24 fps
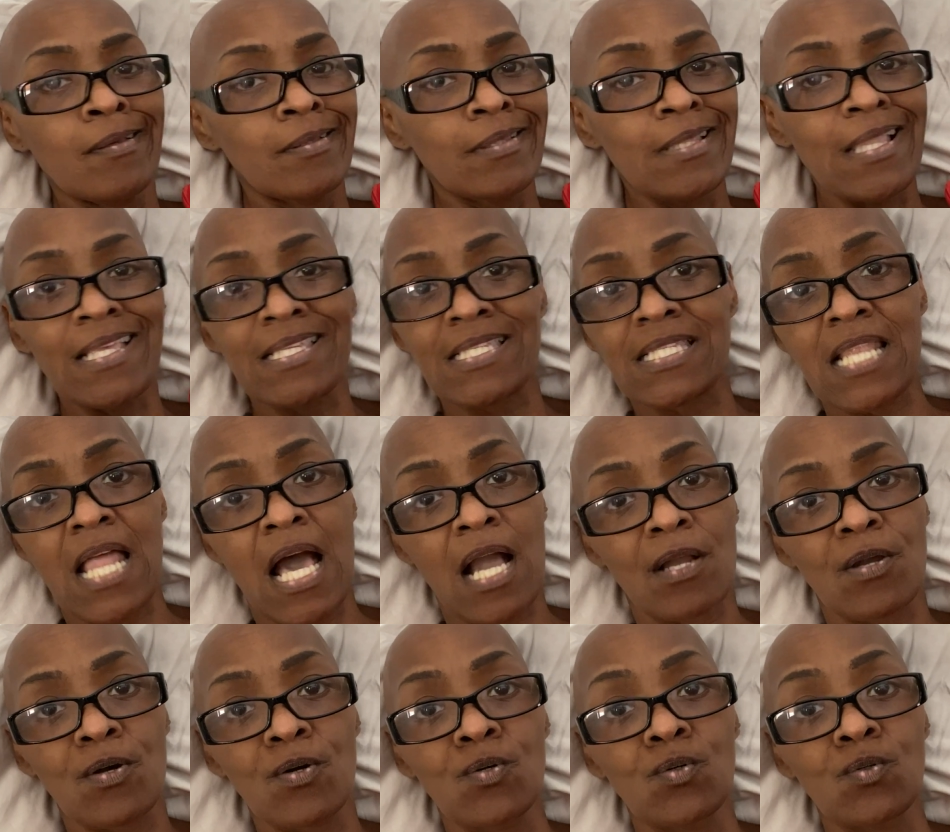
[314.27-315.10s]
That's
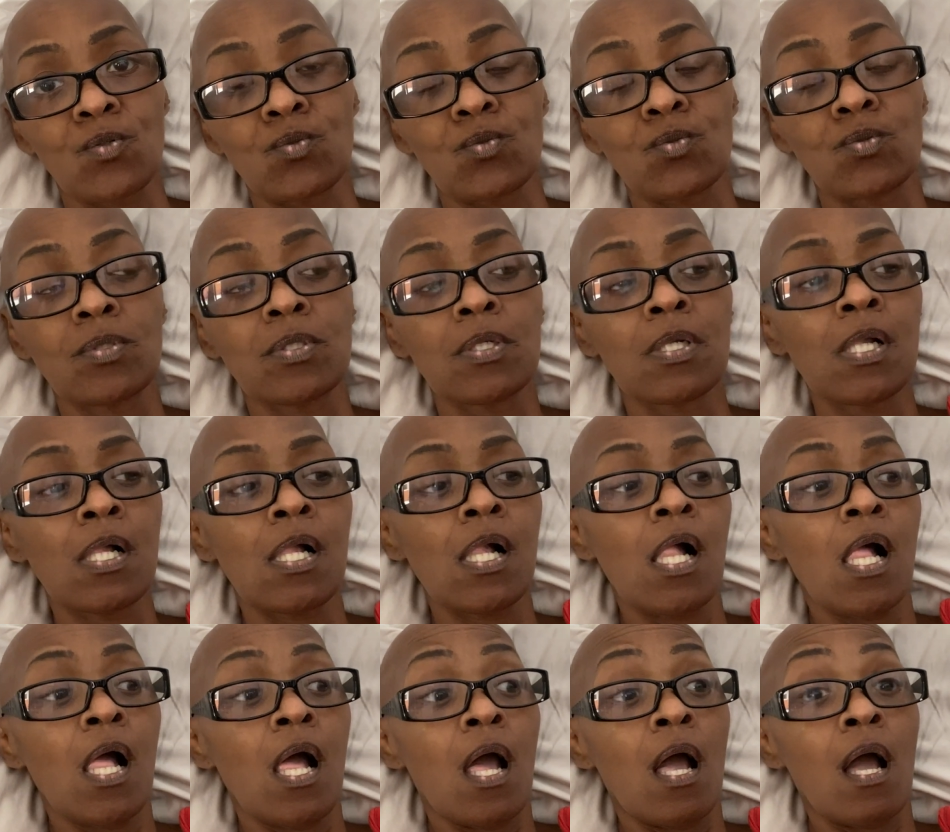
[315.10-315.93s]
not cool.
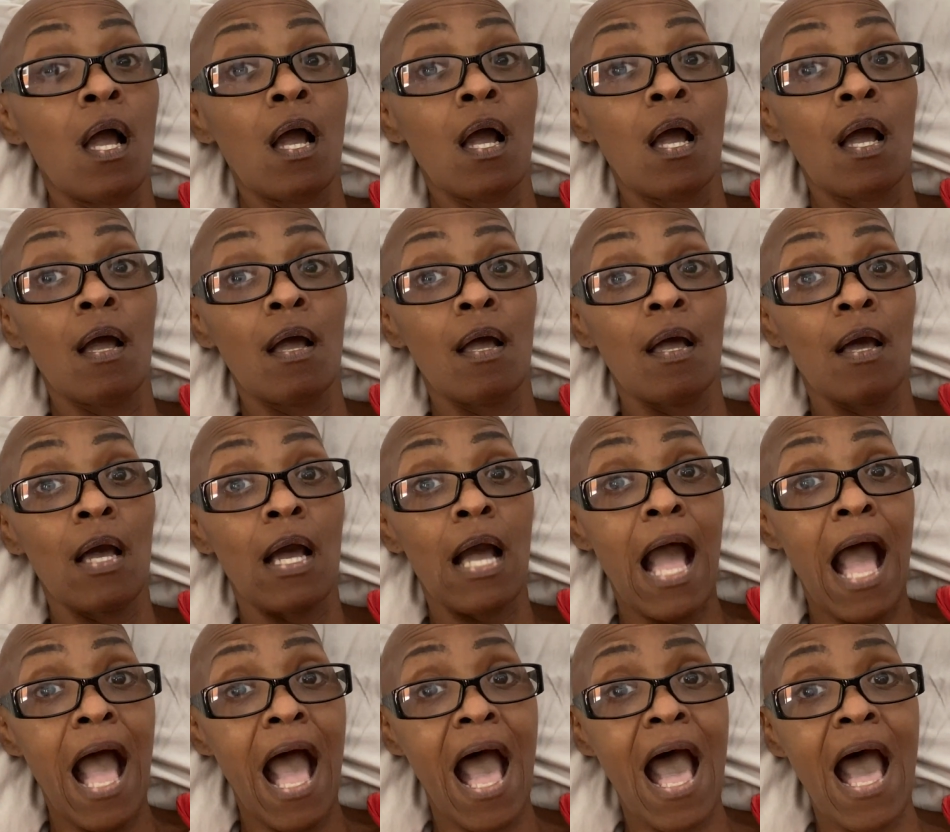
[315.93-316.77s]

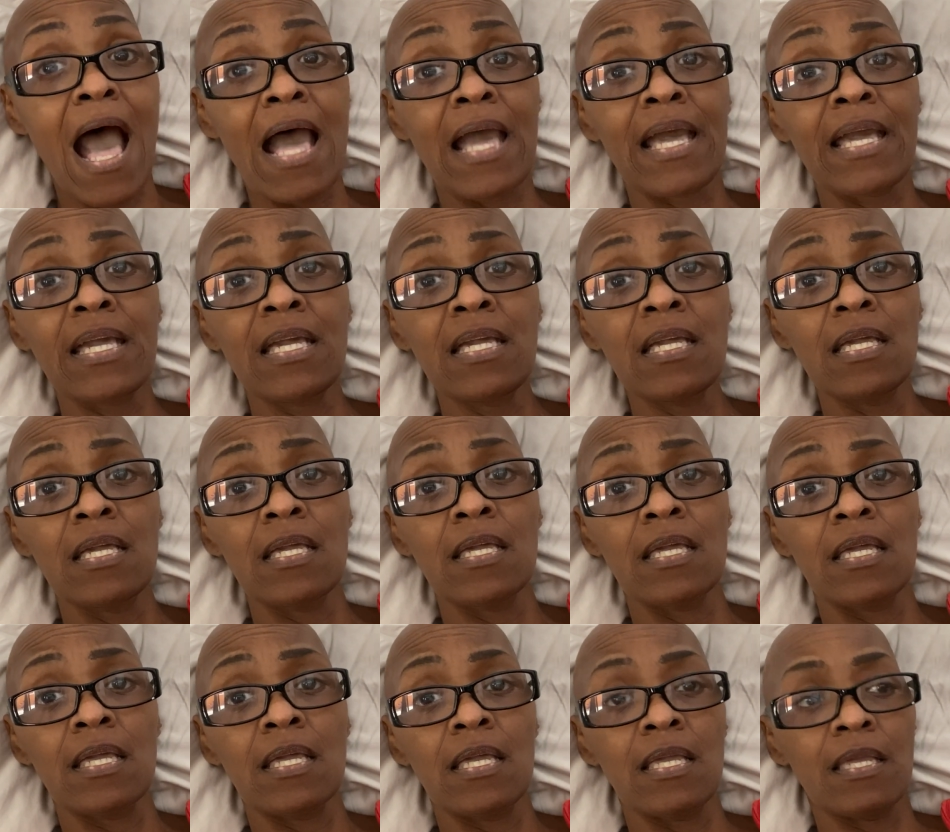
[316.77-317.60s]
I
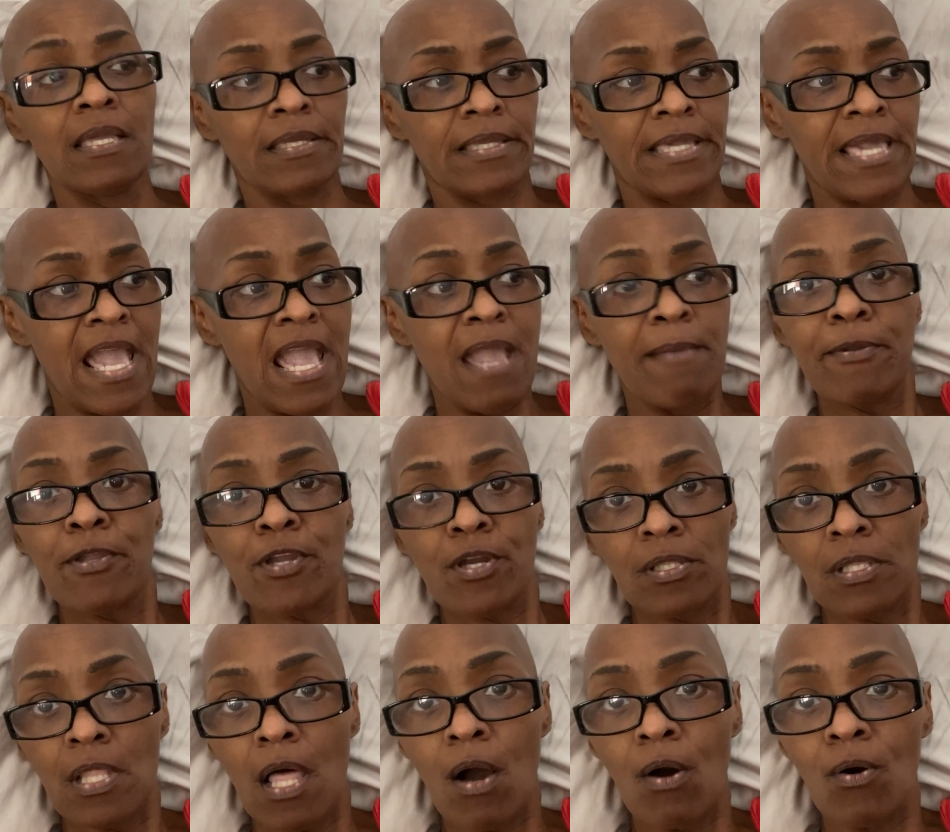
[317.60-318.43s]
came here
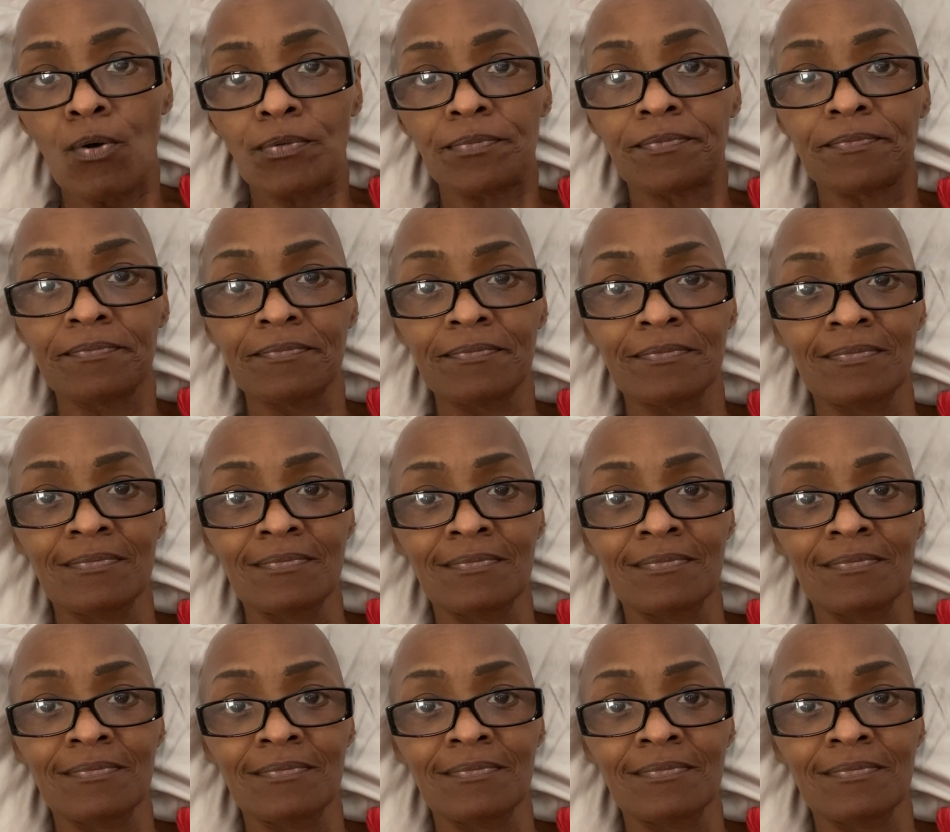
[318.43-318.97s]
alone.